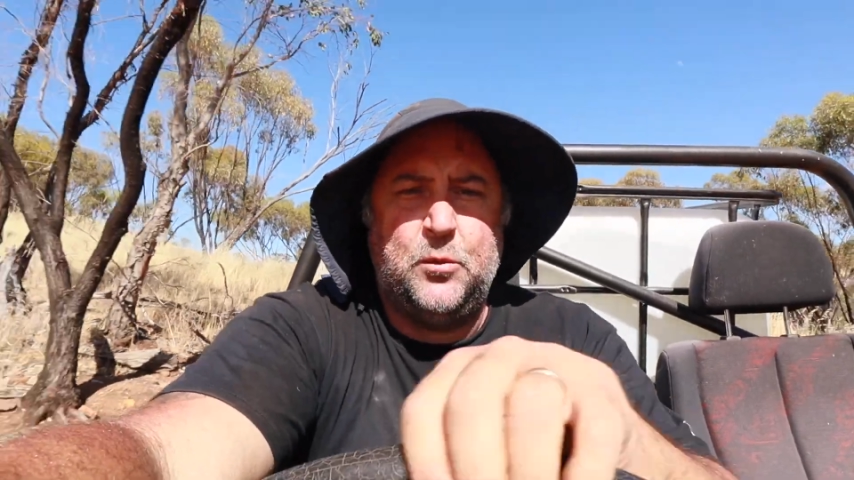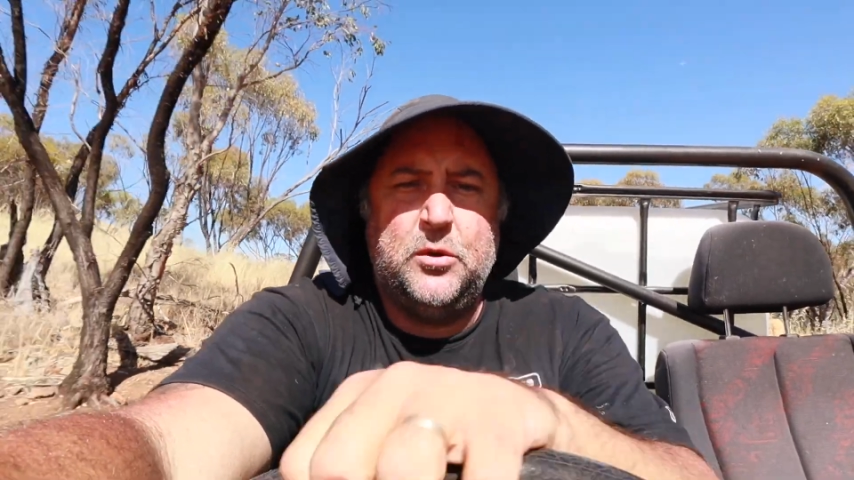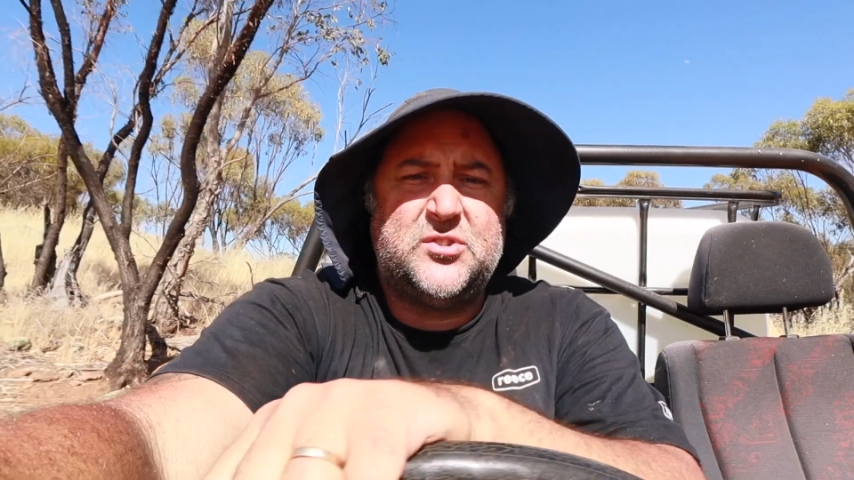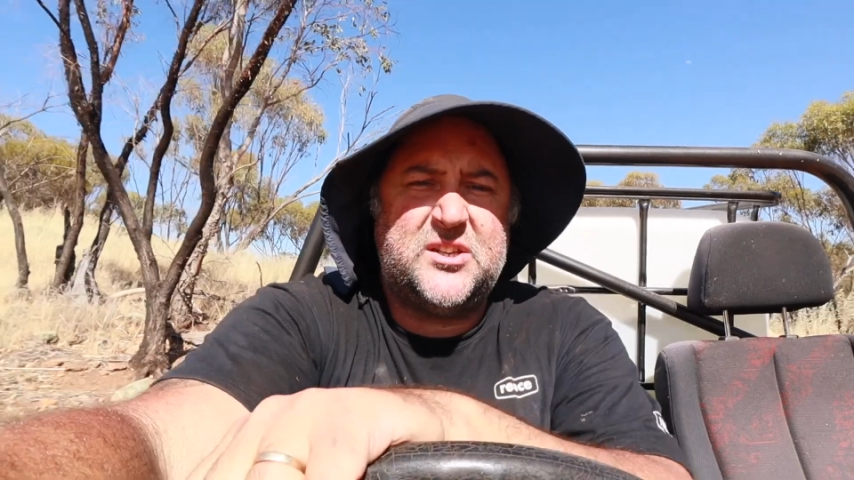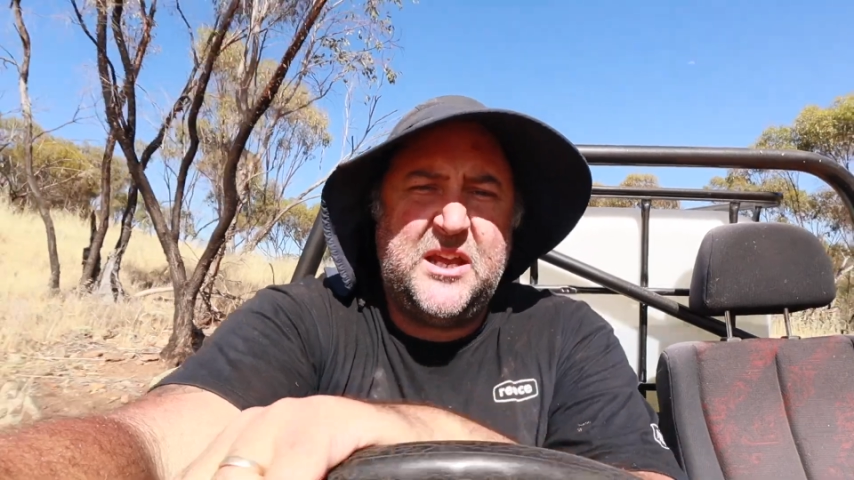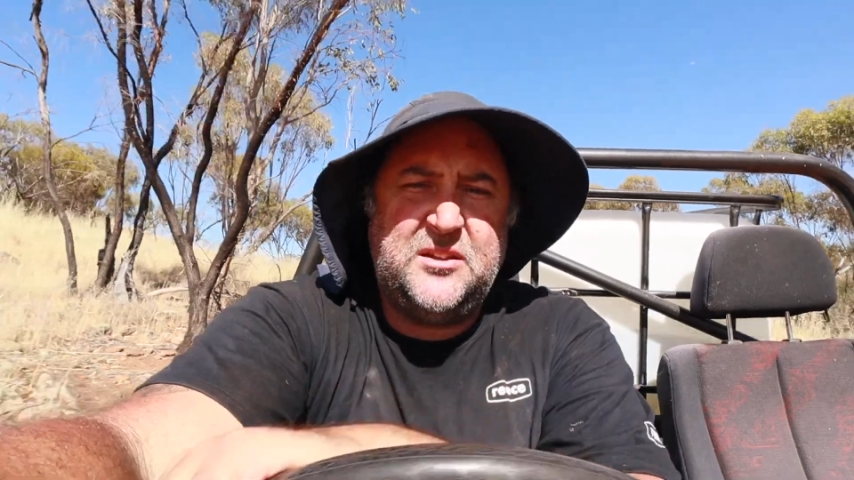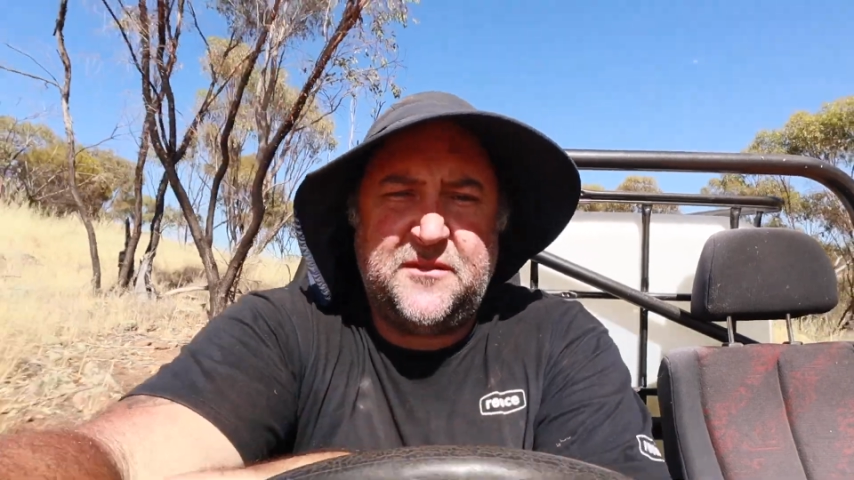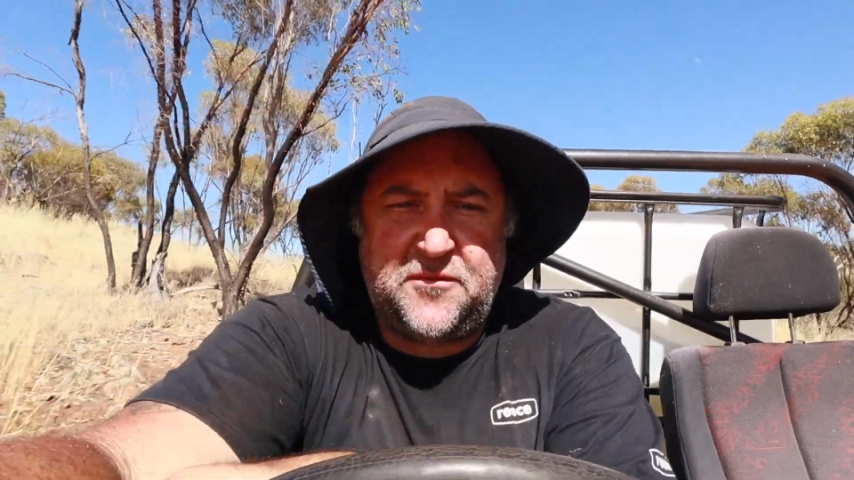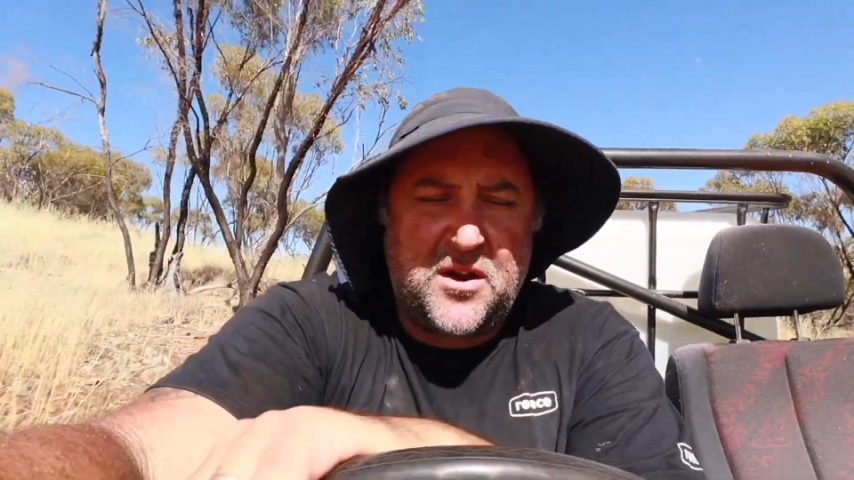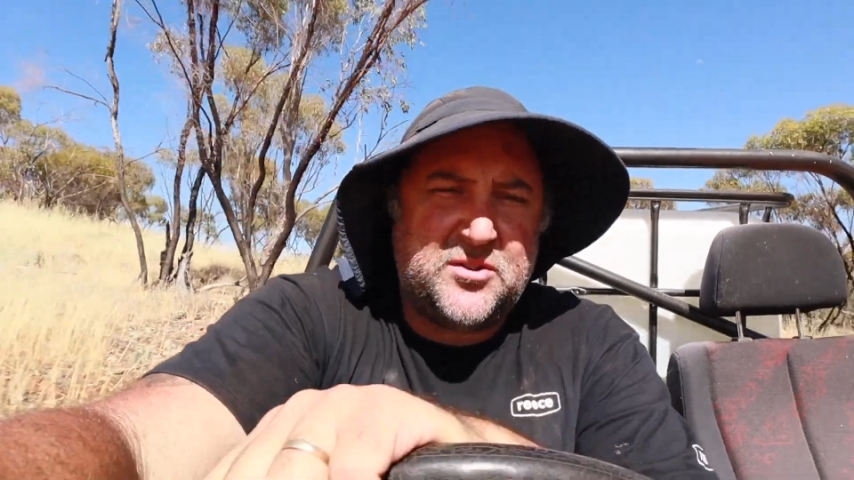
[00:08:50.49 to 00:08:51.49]
will skid the
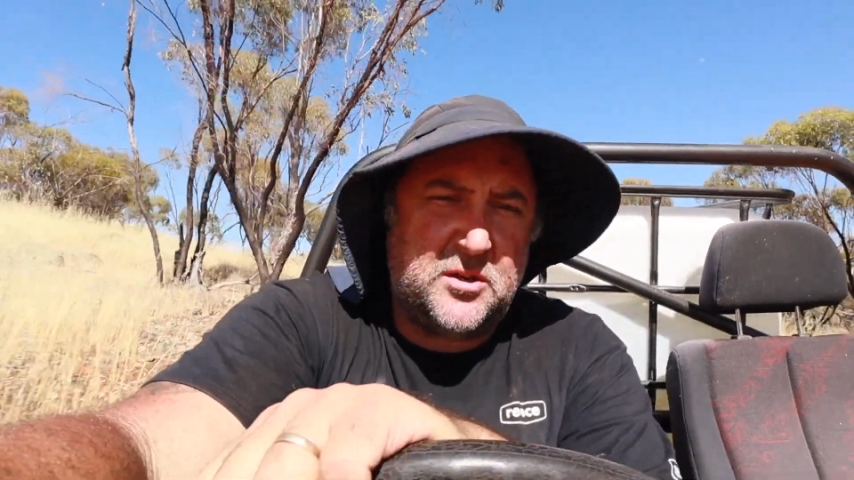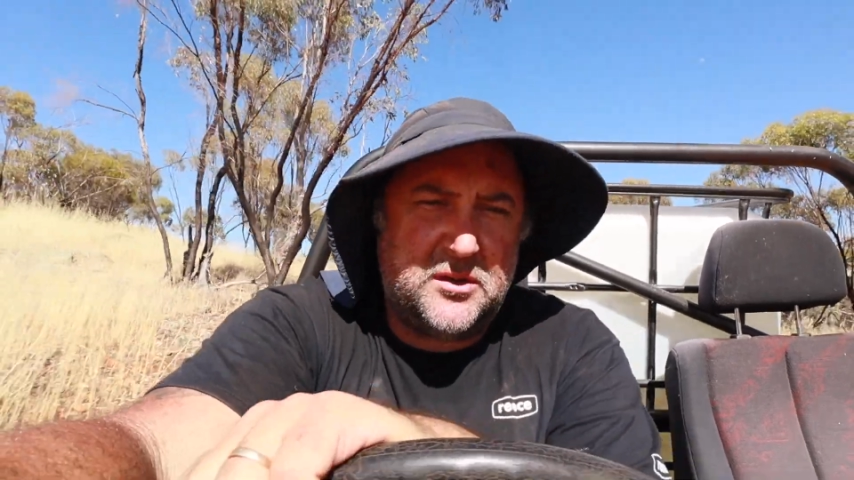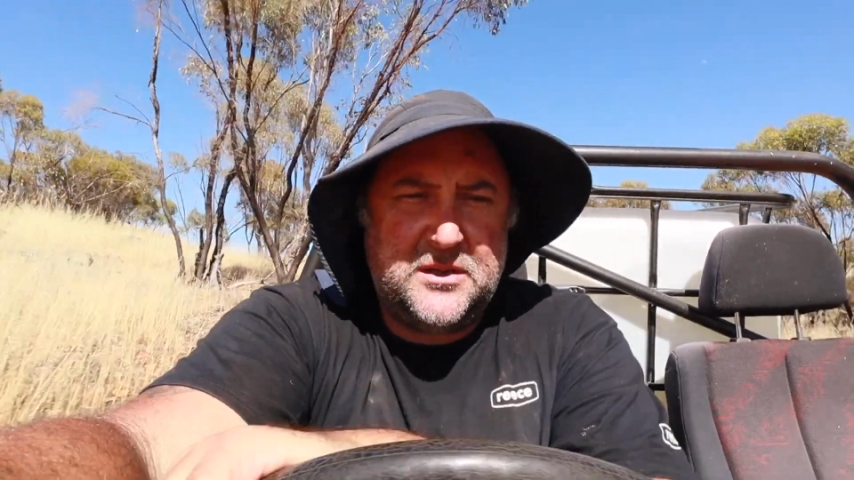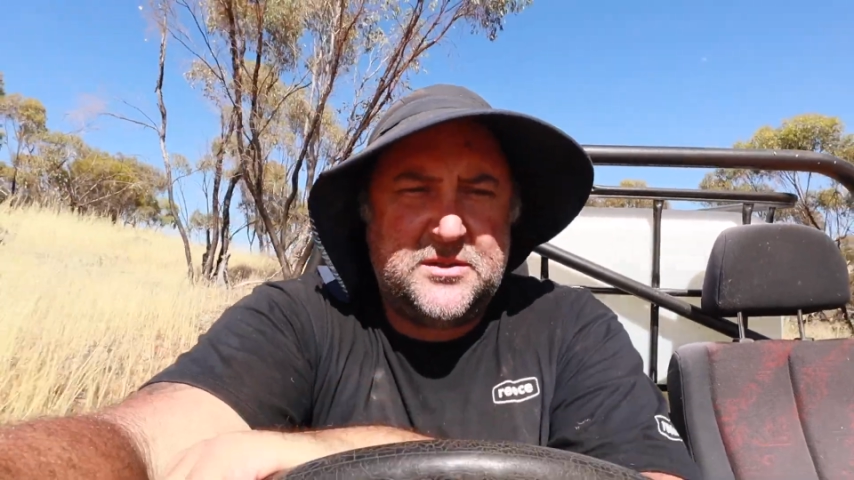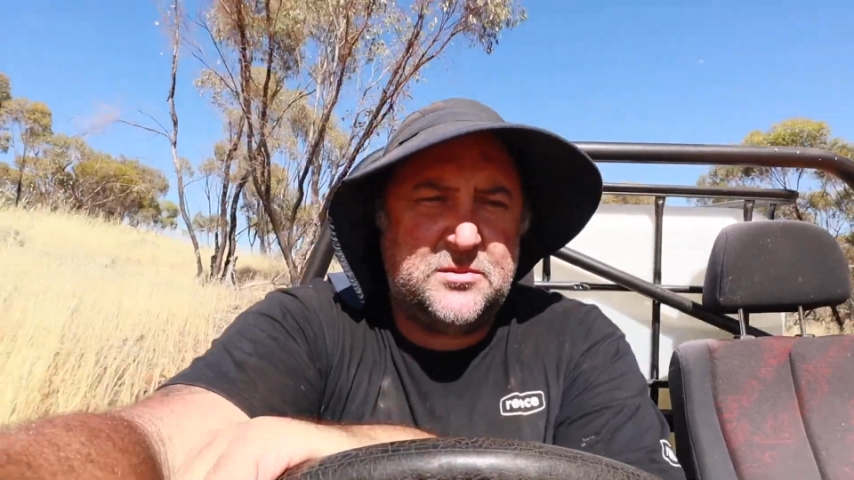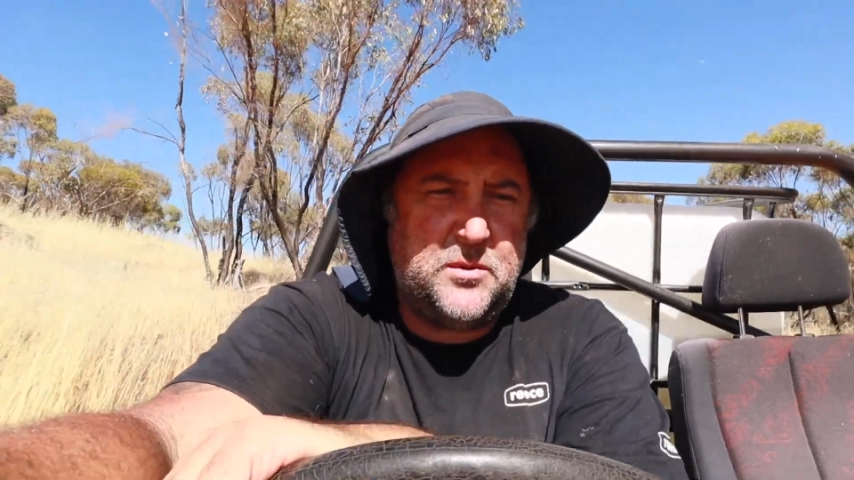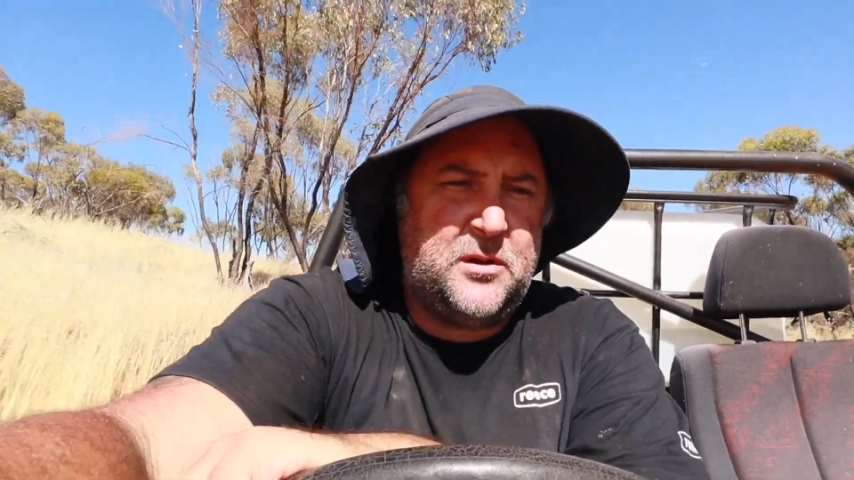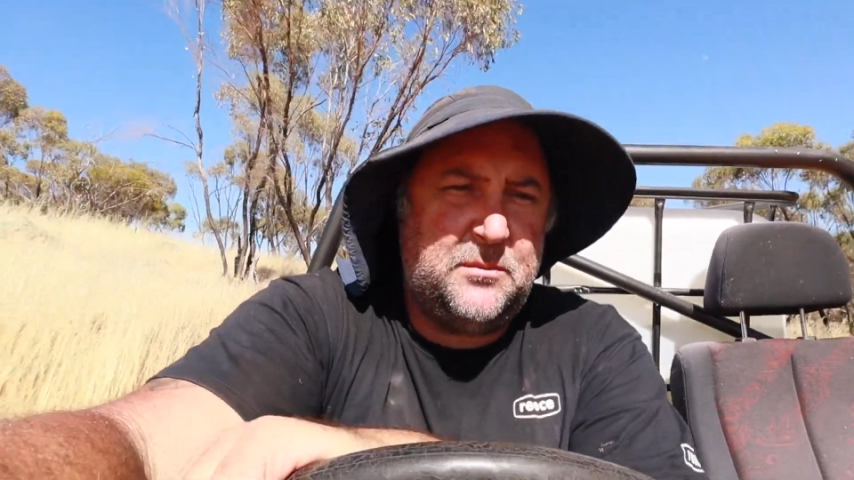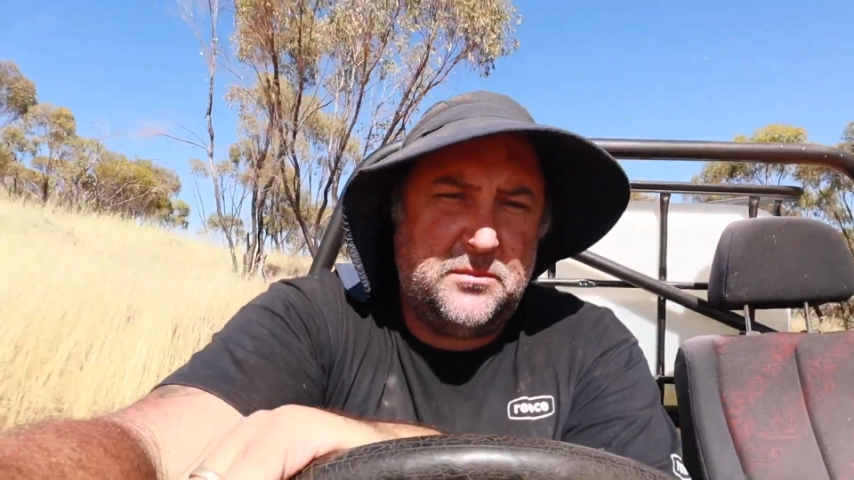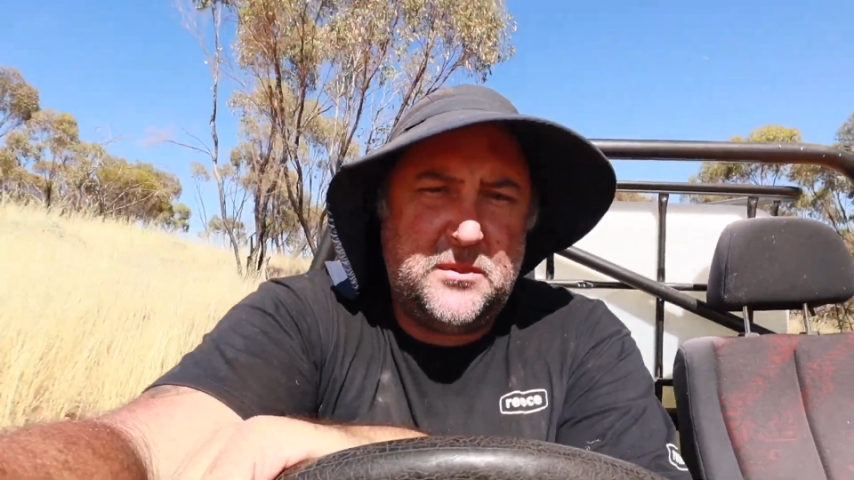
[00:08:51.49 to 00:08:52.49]
front tyres when I